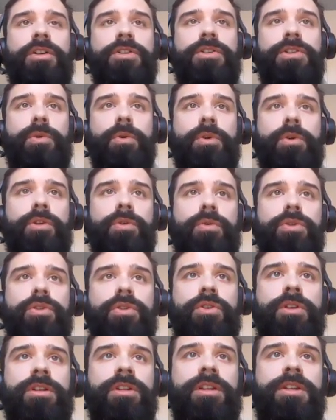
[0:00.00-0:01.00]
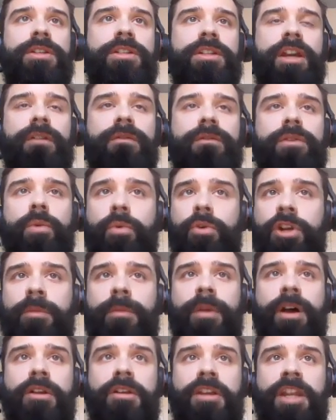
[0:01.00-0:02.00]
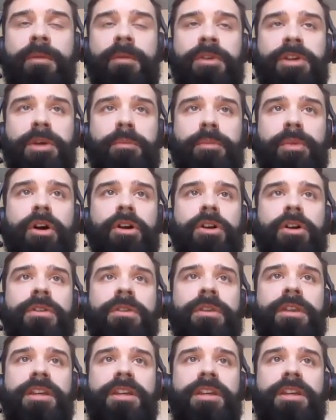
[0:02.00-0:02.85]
So a user doesn't have to worry about naming a part.